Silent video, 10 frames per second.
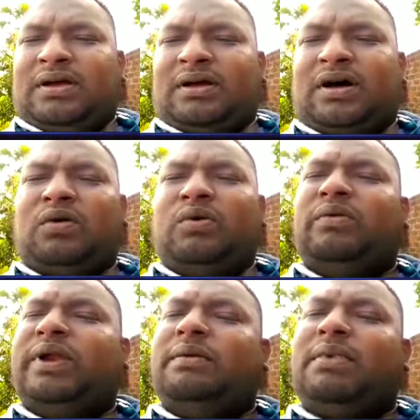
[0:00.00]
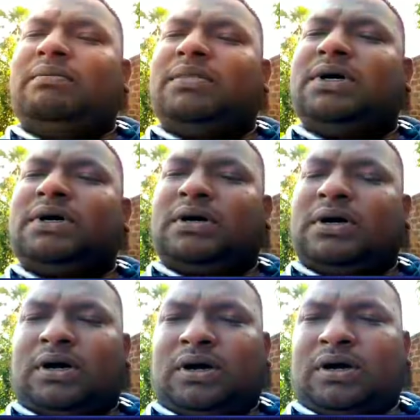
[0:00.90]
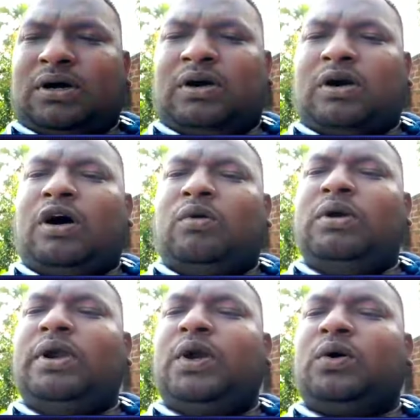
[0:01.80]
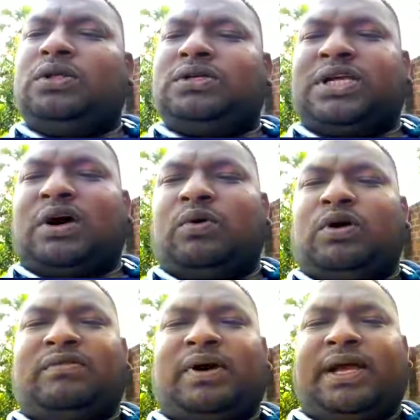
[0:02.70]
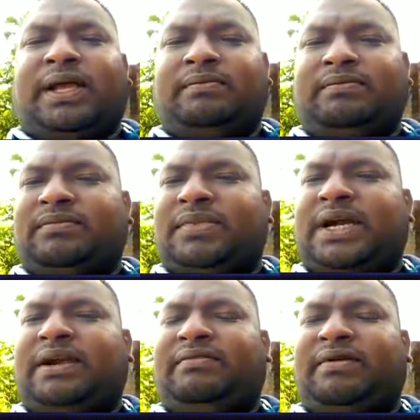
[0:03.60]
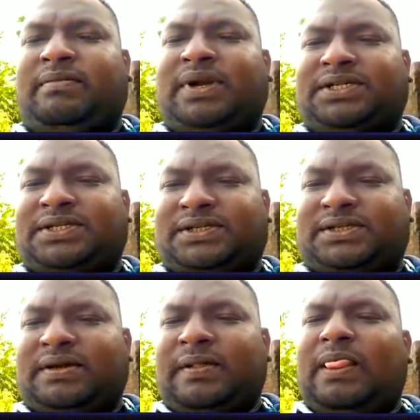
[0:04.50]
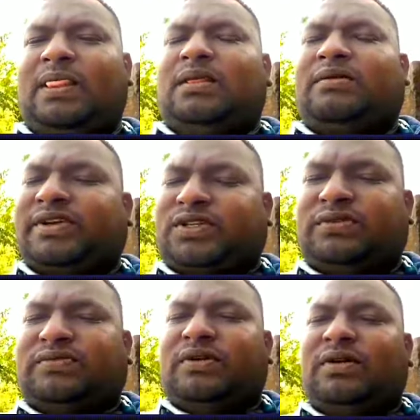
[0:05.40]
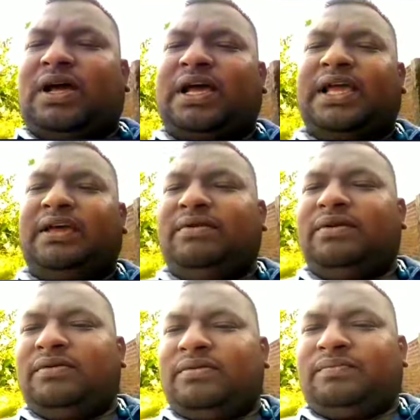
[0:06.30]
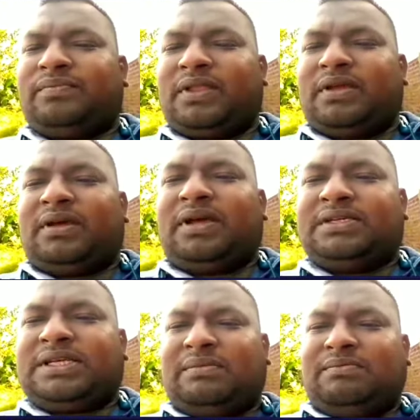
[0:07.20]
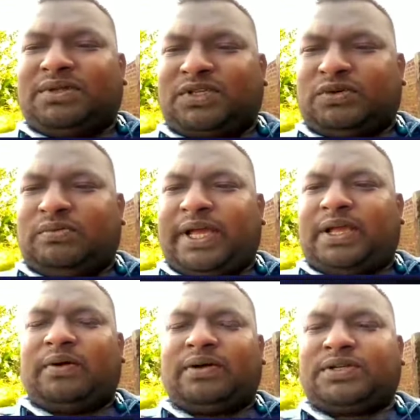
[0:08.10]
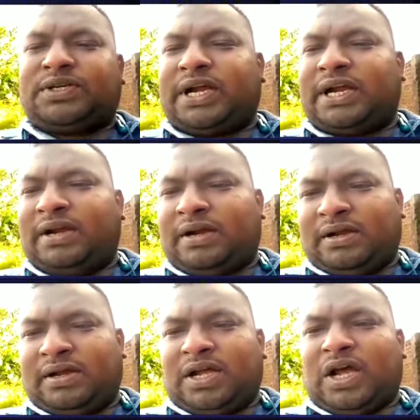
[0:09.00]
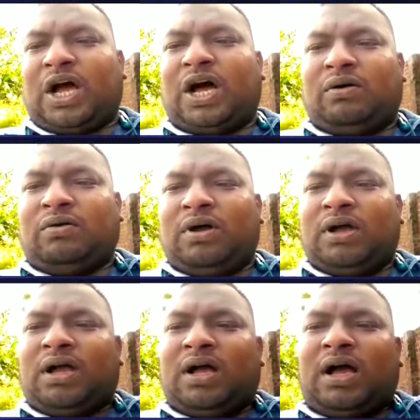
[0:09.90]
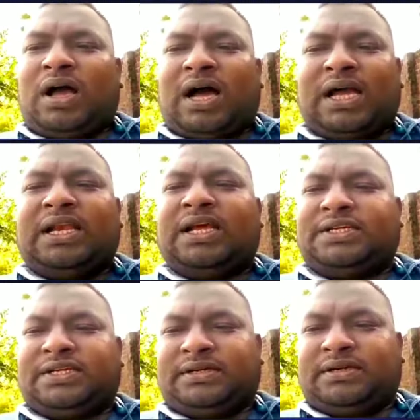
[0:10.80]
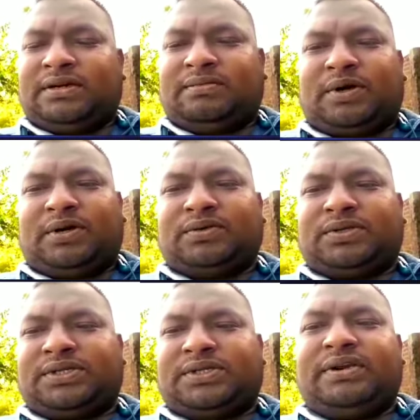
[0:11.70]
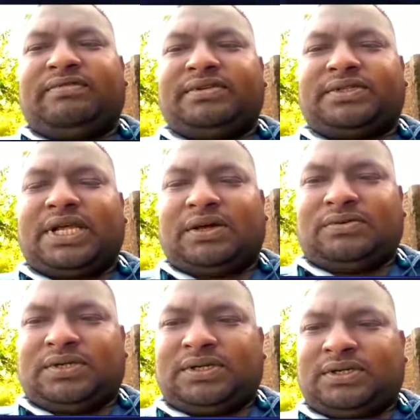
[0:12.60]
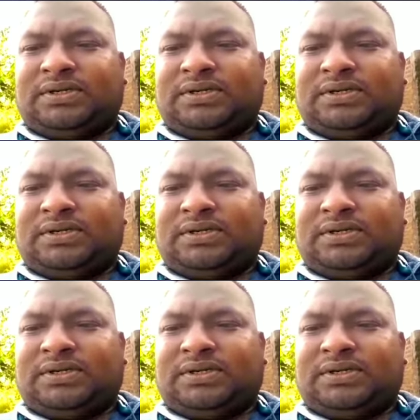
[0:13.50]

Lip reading: How will we remember, or how will we know the sound of I at different places? First of all, I gave you examples to make you understand how I letter produces different sound.